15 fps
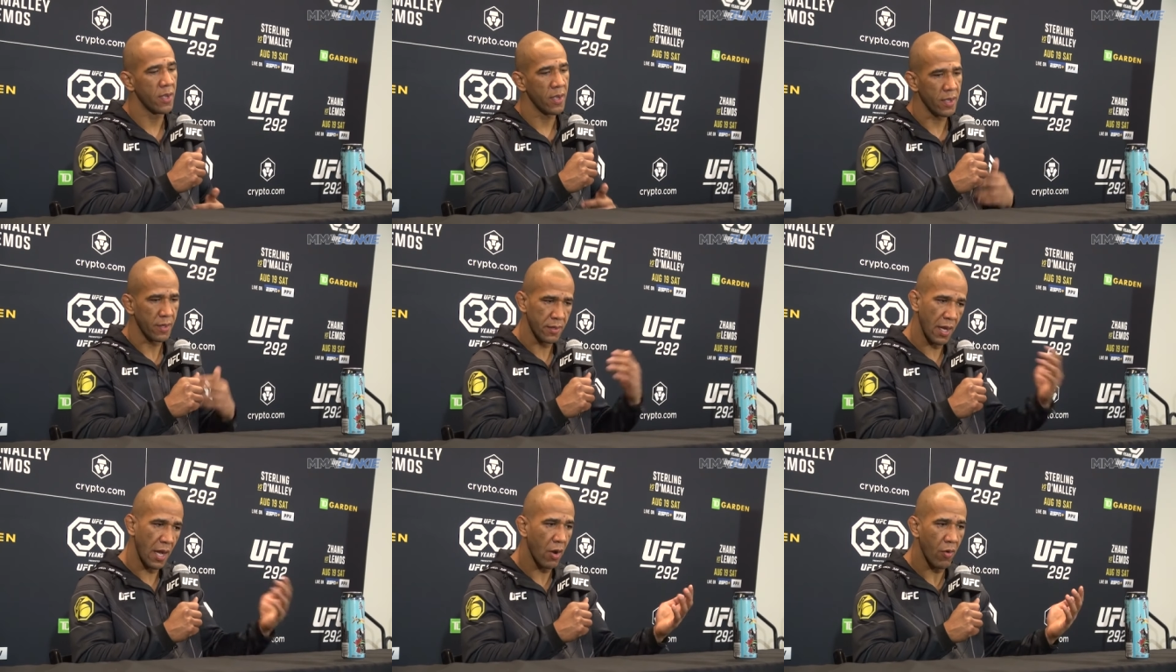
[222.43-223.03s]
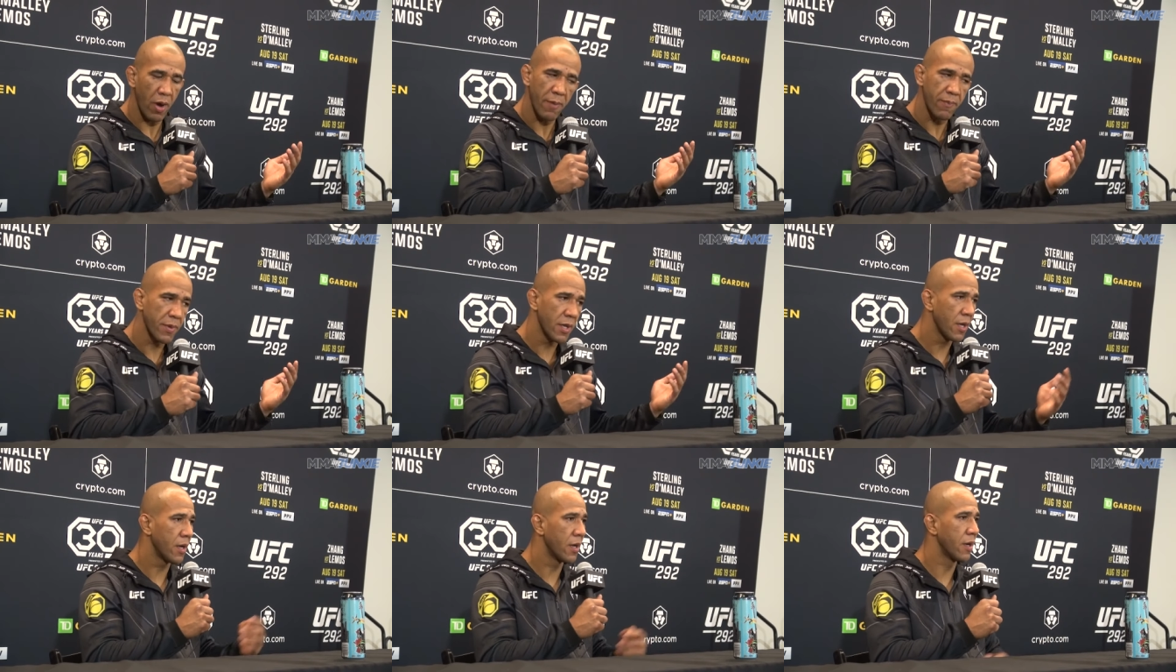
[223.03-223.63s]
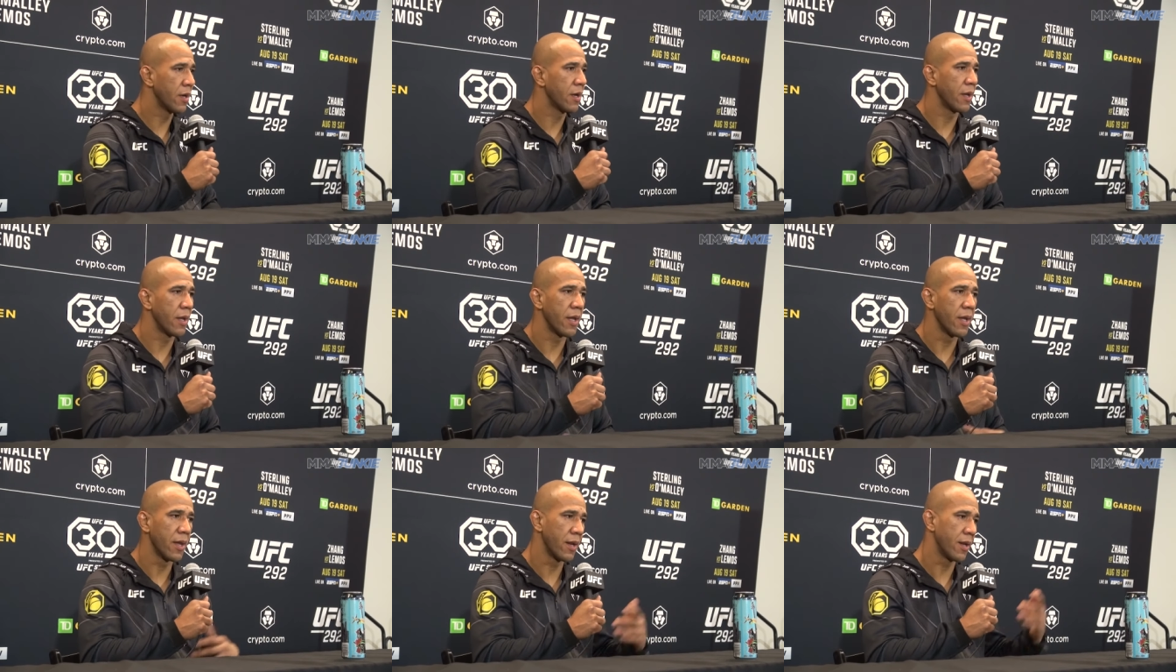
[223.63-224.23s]
And now I'm here,
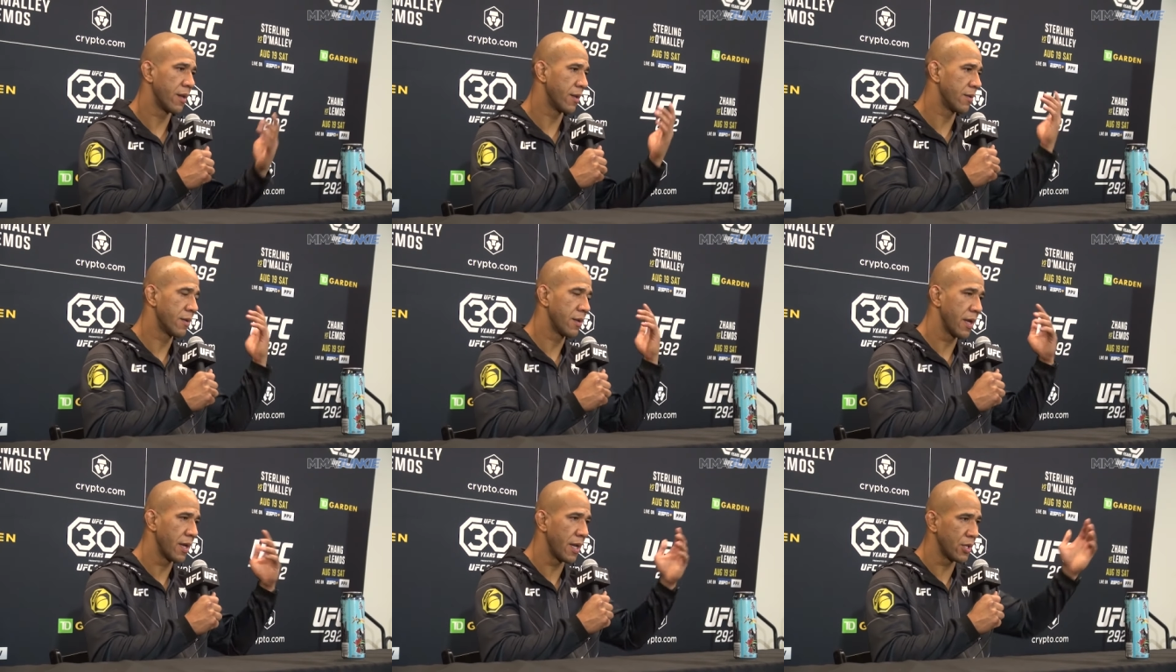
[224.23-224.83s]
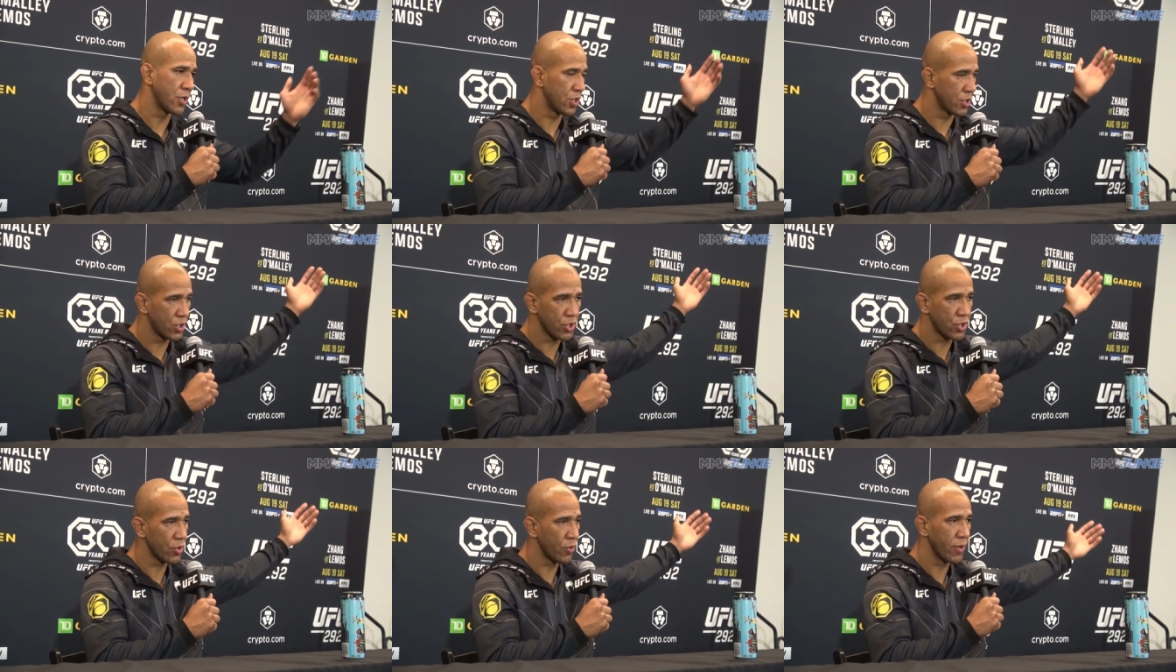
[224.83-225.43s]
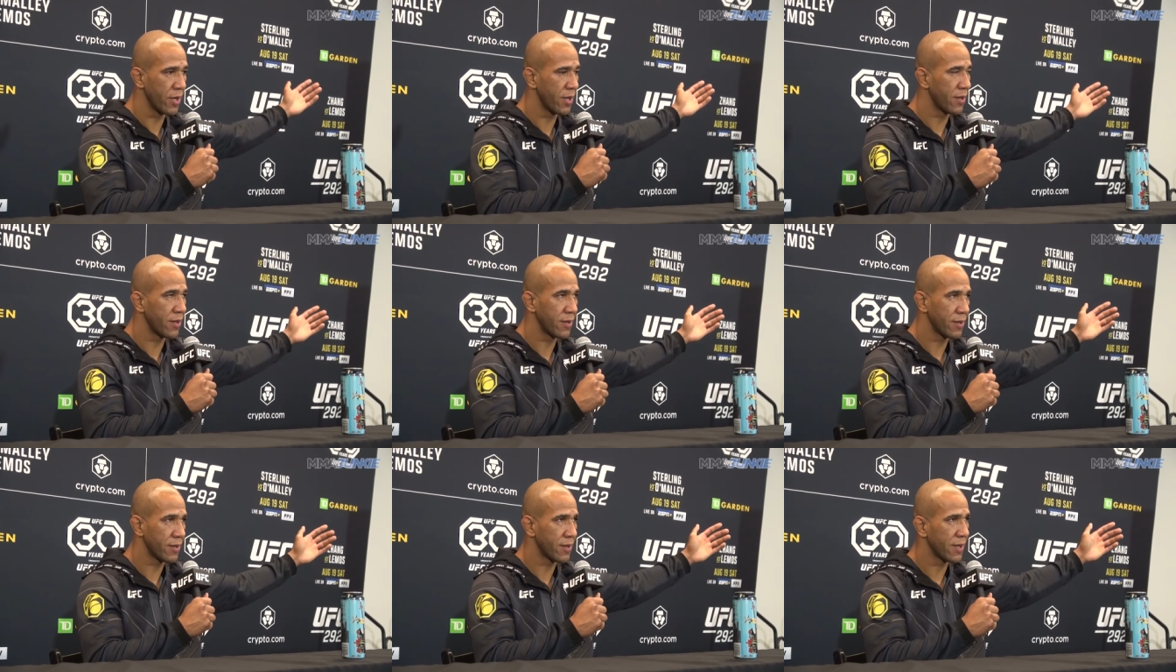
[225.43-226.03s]
and I just show it
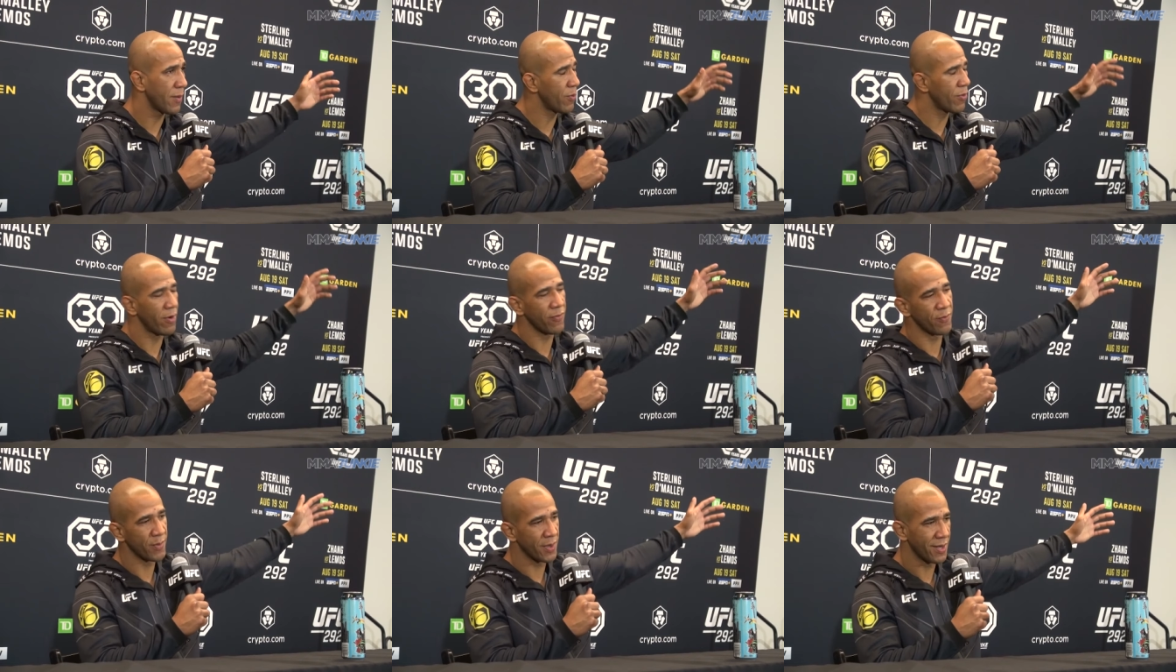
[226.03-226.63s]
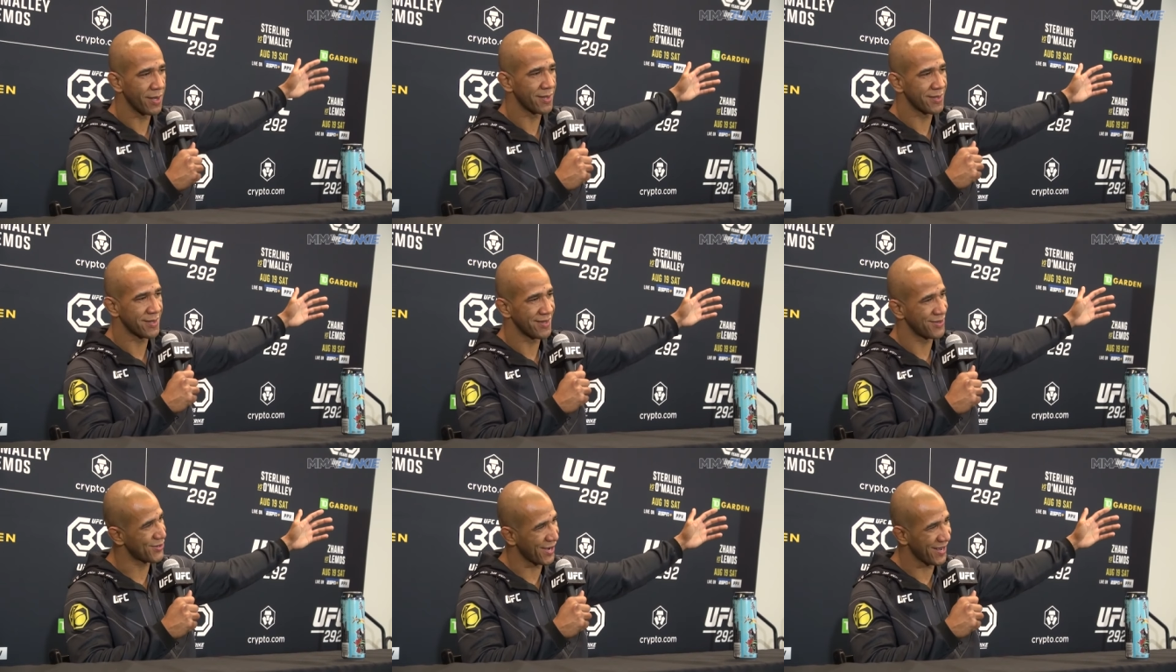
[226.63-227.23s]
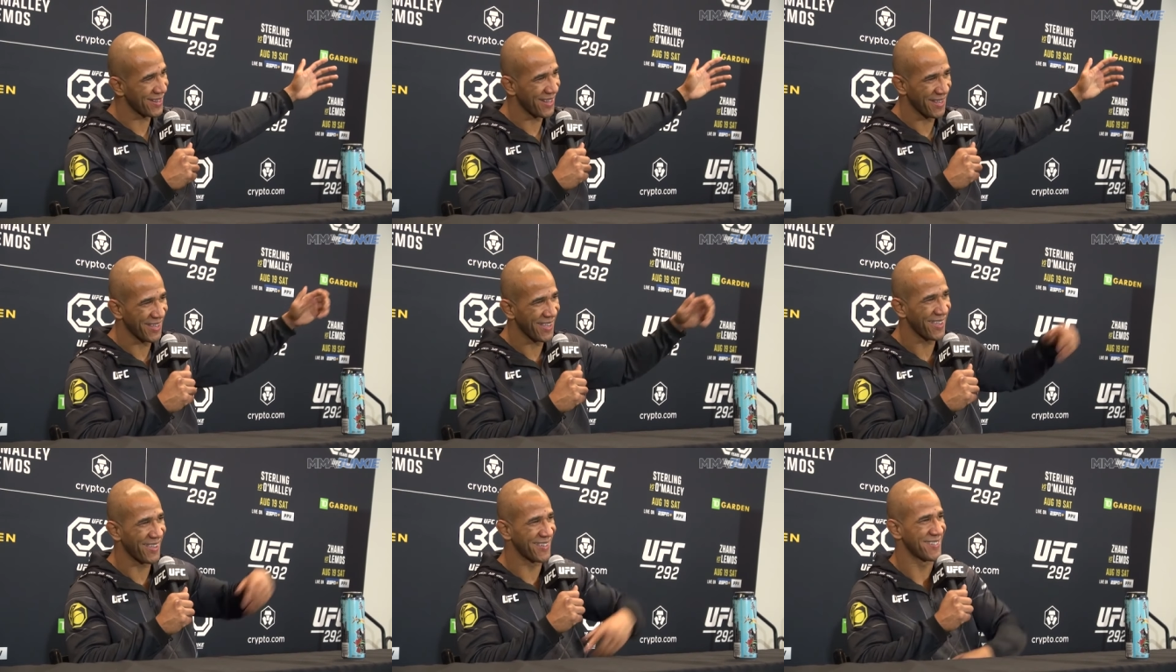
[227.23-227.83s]
a couple of minutes inside the
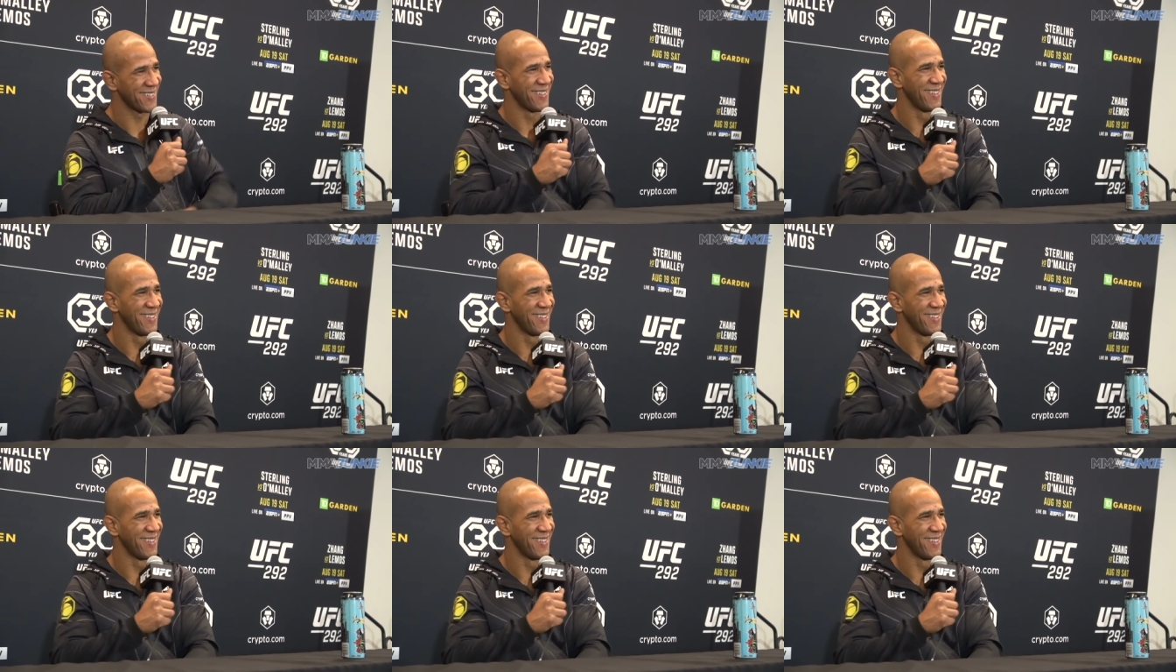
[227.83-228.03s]
cage.